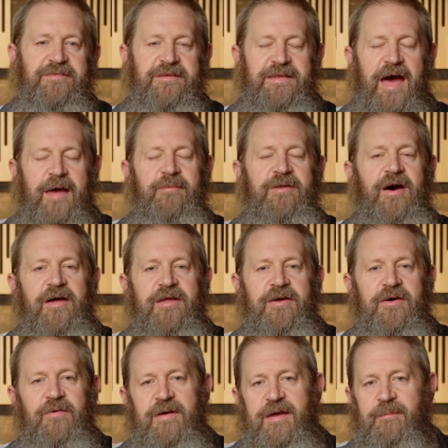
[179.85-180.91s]
the Diamond
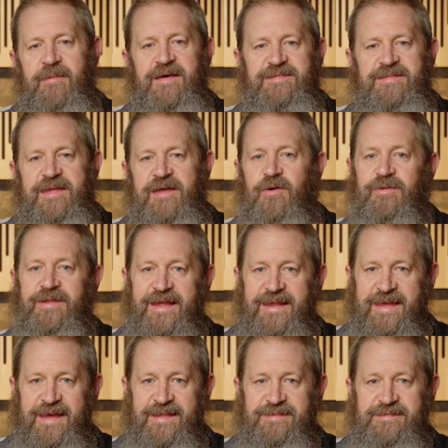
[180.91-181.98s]
Audio MS69NEO
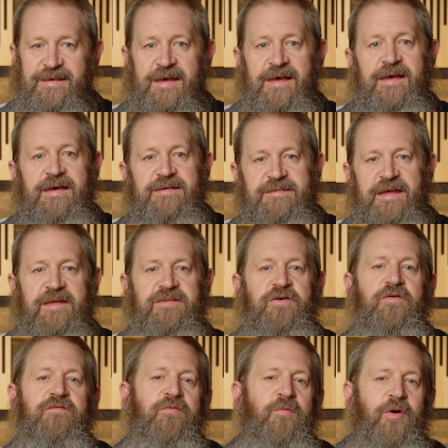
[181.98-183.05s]
Lid Kits. Stay
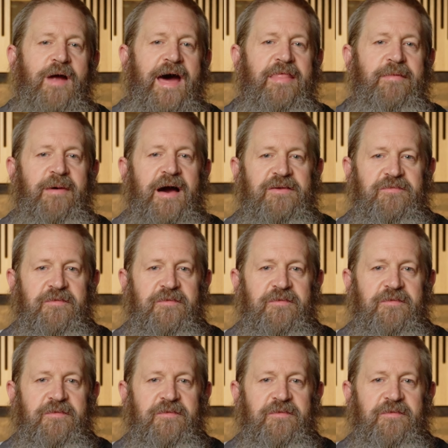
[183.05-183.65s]
tuned for more out-of-the-box